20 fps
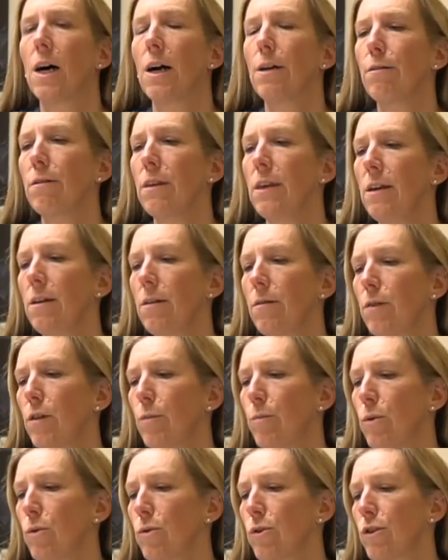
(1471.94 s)
I think
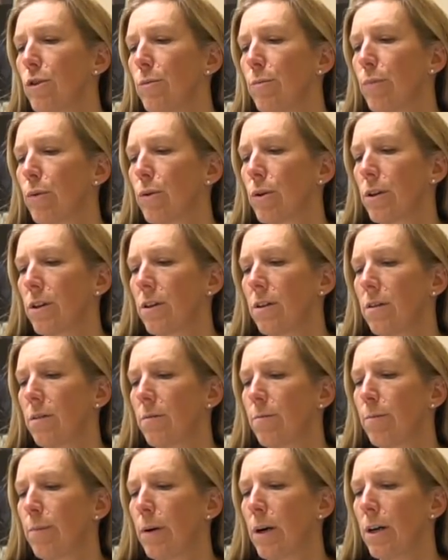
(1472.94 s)
the most
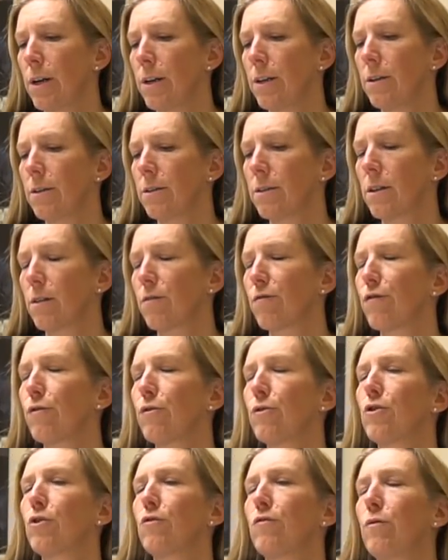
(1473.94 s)
important part is that,
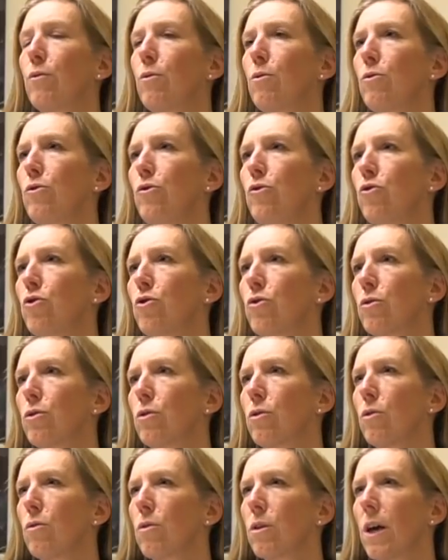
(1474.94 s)
first of all, you
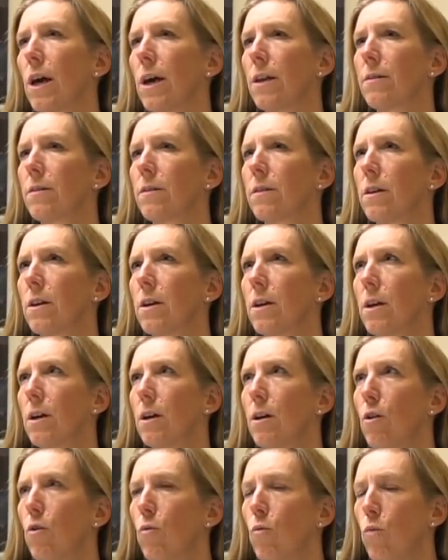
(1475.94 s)
should look at
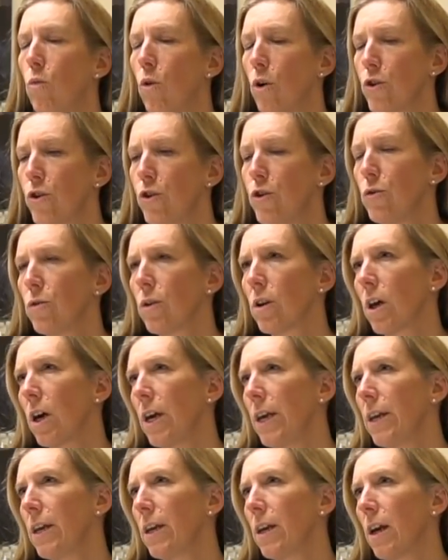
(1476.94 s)
what you
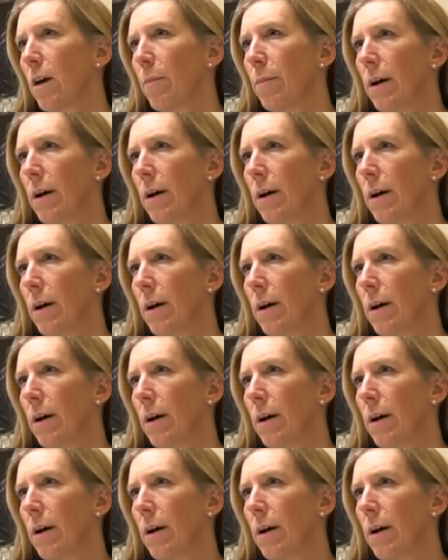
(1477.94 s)
like